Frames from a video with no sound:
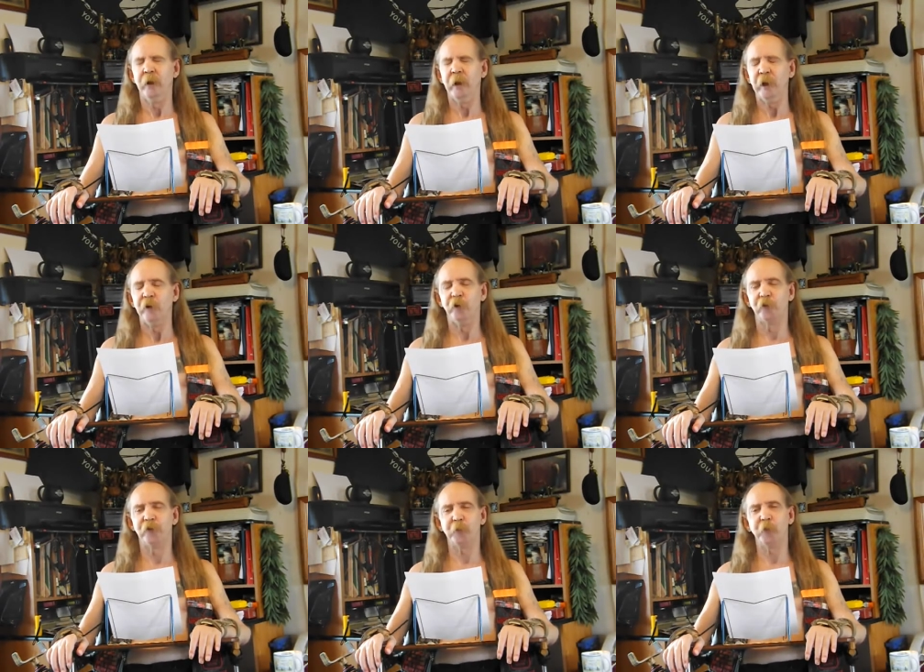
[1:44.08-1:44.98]
in your
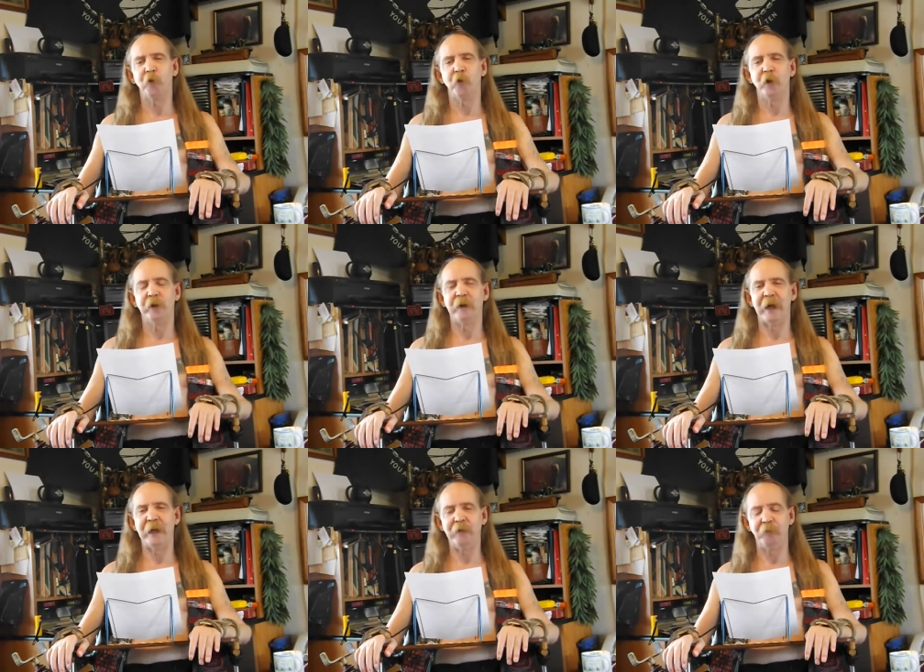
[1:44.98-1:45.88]
simple
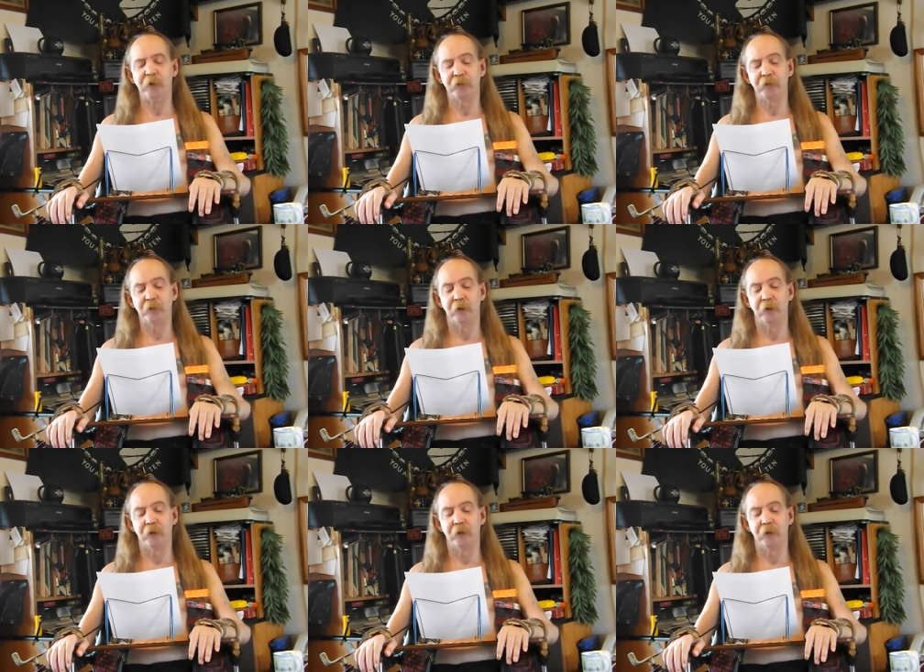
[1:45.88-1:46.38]
naiveness,